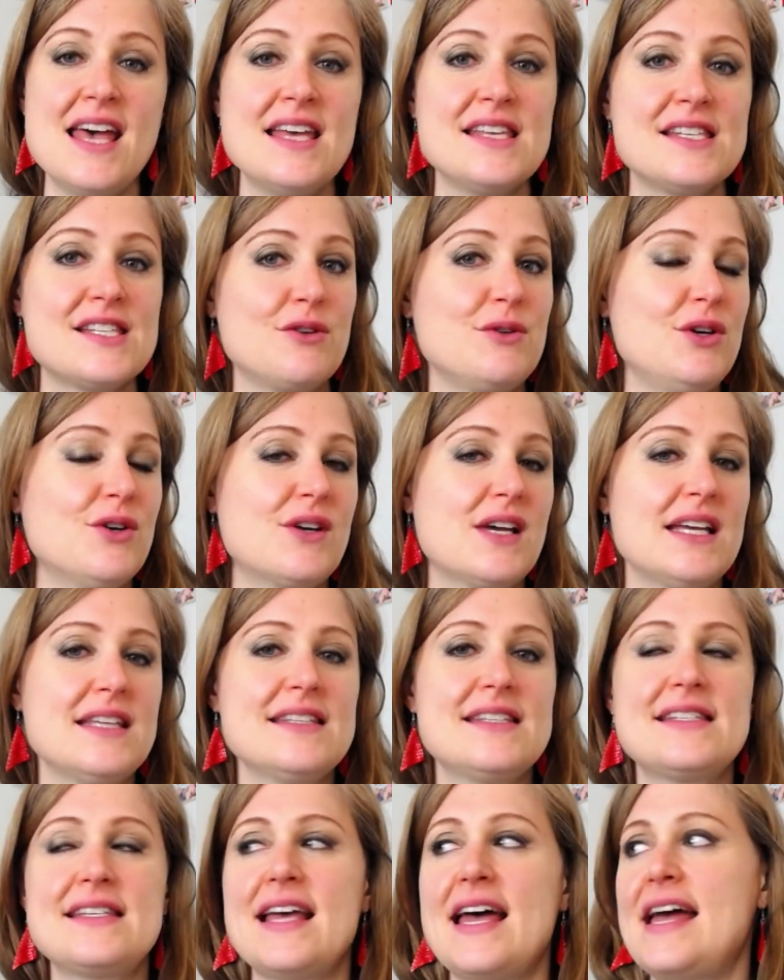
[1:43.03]
So you can
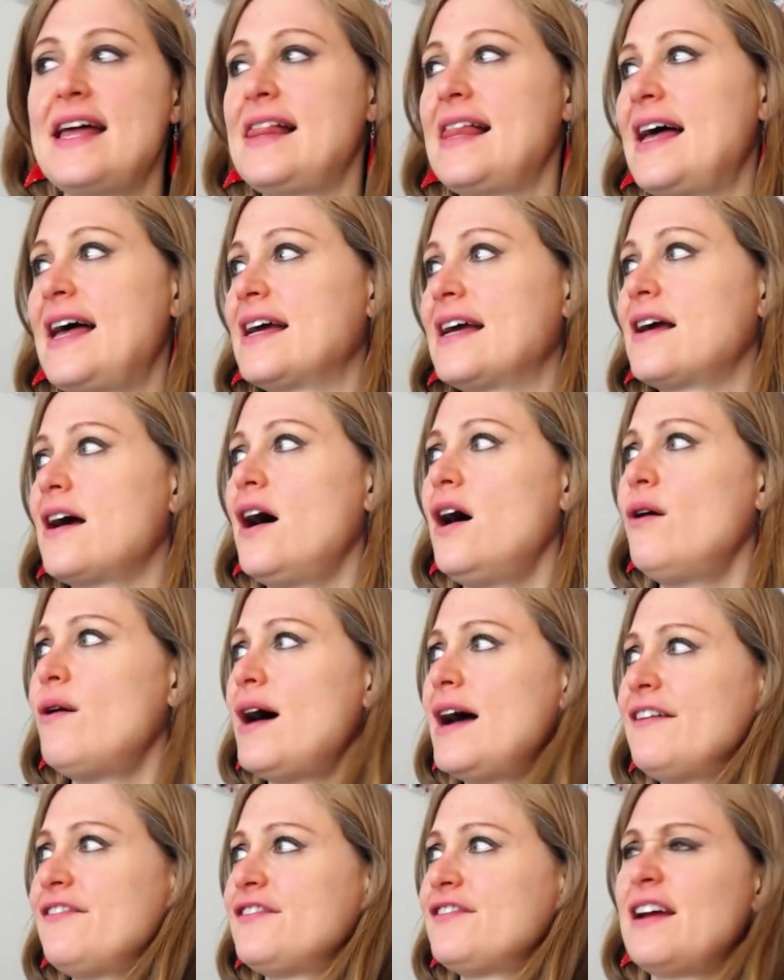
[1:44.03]
say like, oh,
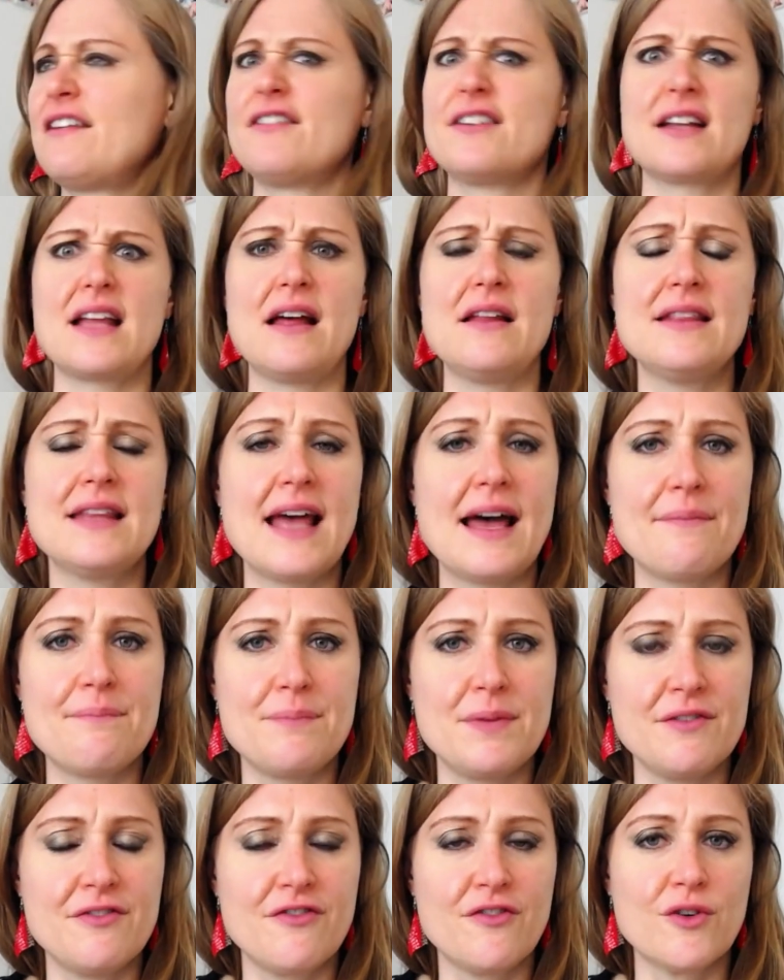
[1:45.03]
I've never done that
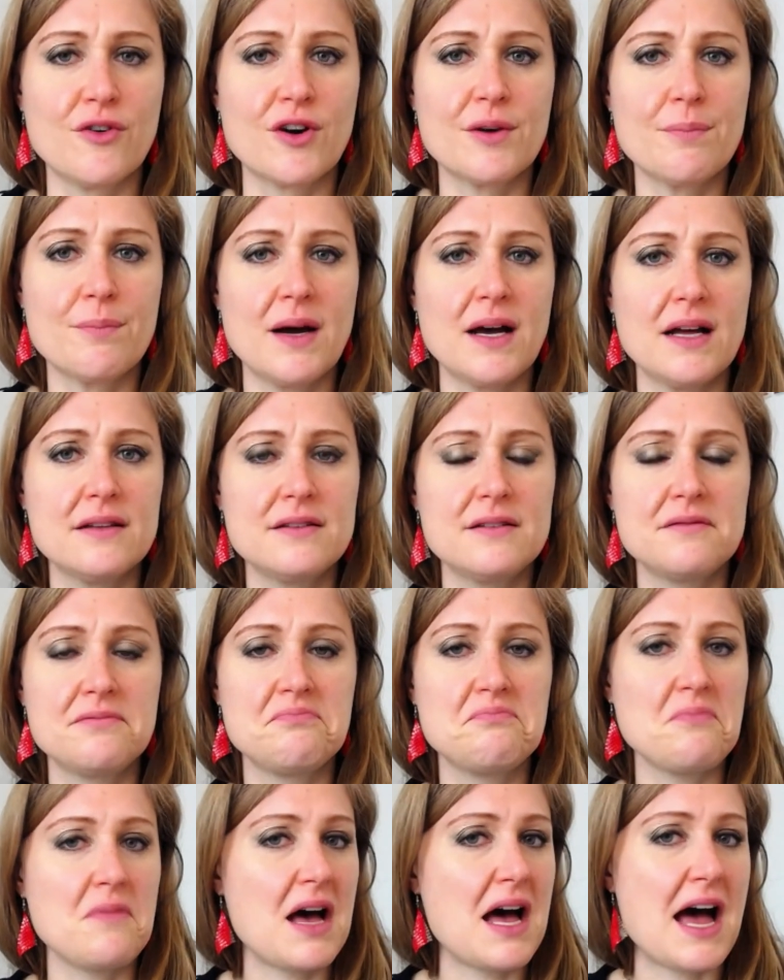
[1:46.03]
before, but
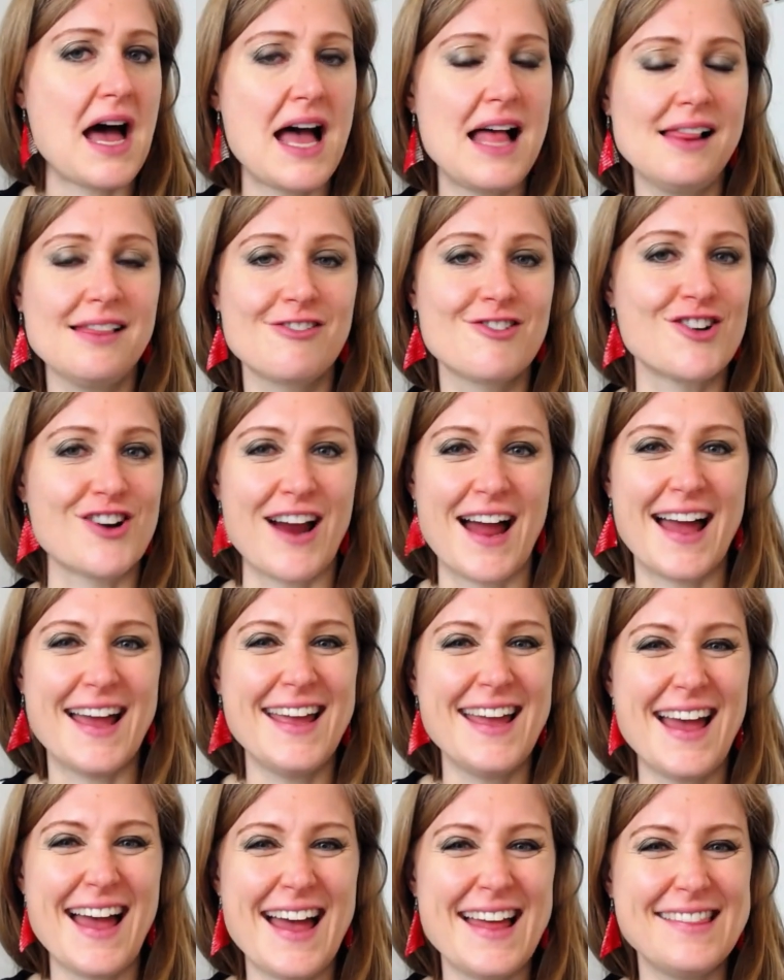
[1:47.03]
I'll
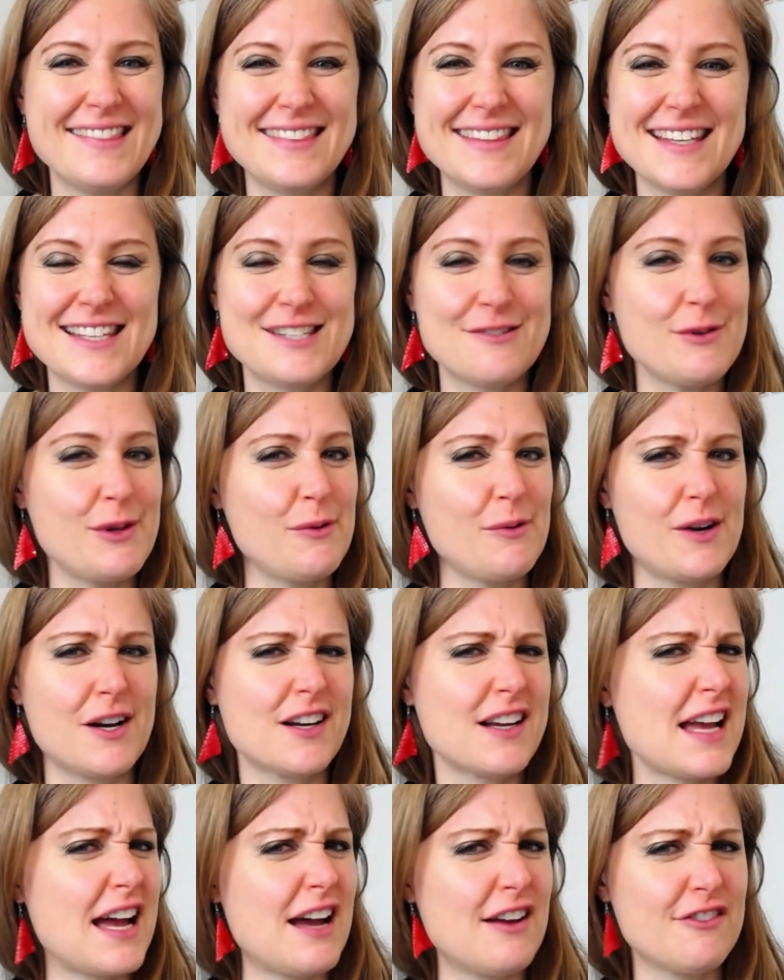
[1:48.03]
try and this will
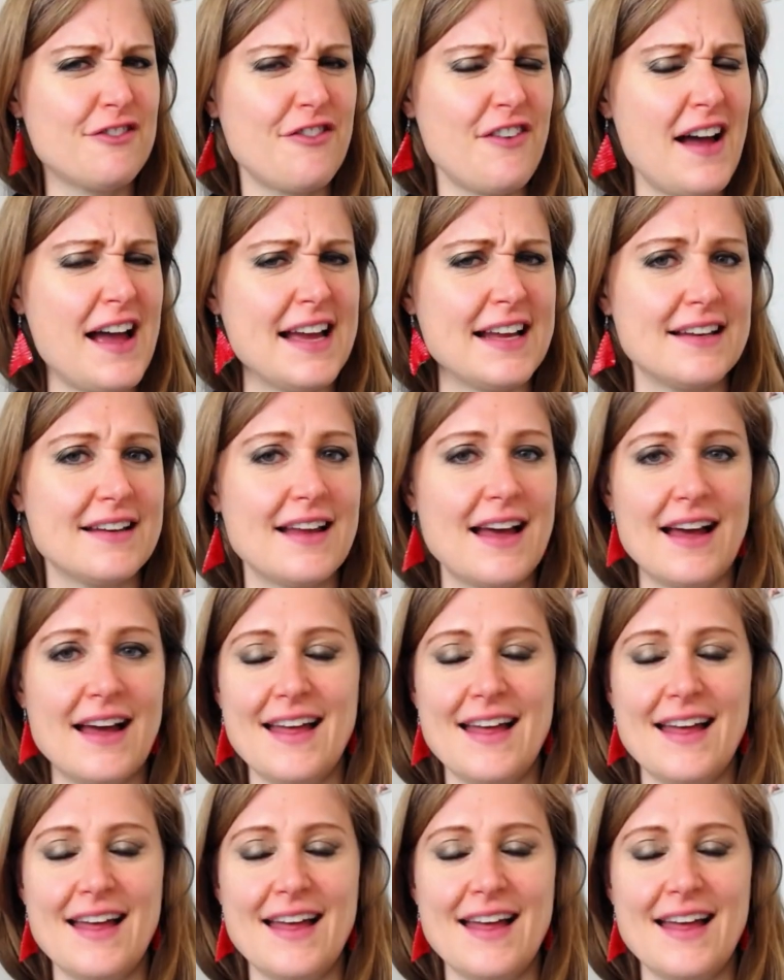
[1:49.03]
work out fine.